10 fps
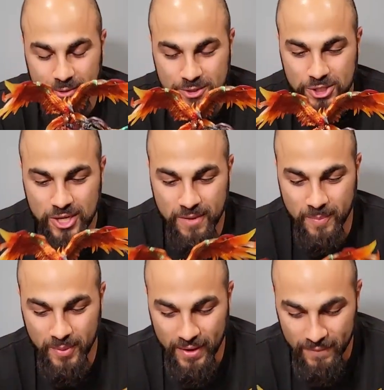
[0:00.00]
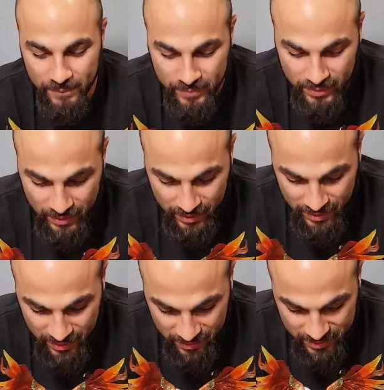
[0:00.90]
cheap, but
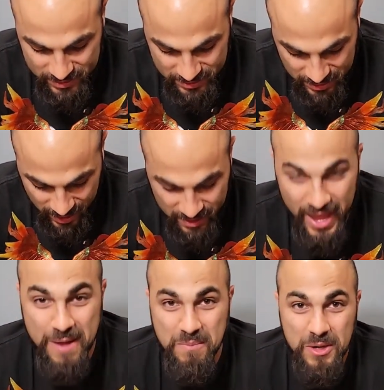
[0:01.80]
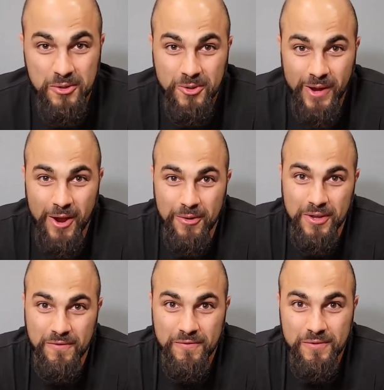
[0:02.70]
this is kind of that middle ground
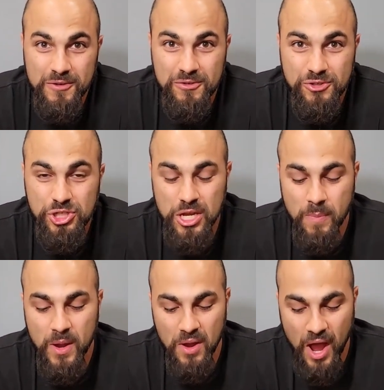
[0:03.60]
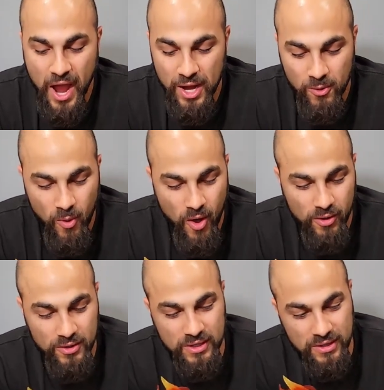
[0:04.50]
of cheap and high
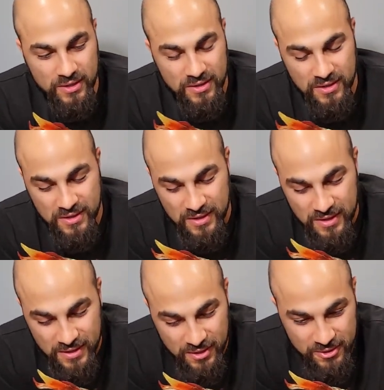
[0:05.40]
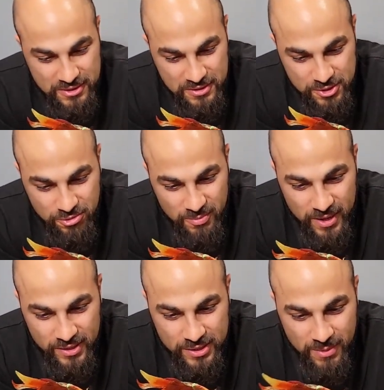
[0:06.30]
quality. There's a
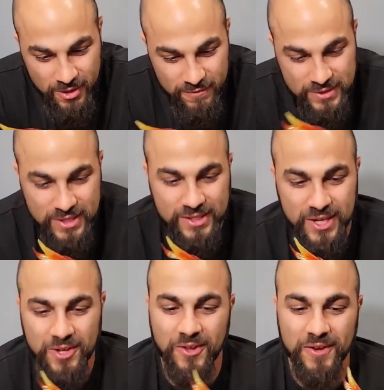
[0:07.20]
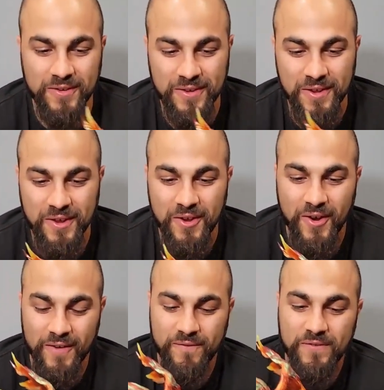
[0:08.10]
tremendous amount of detail
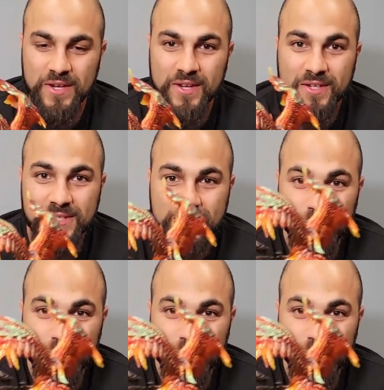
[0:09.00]
on Phoenix's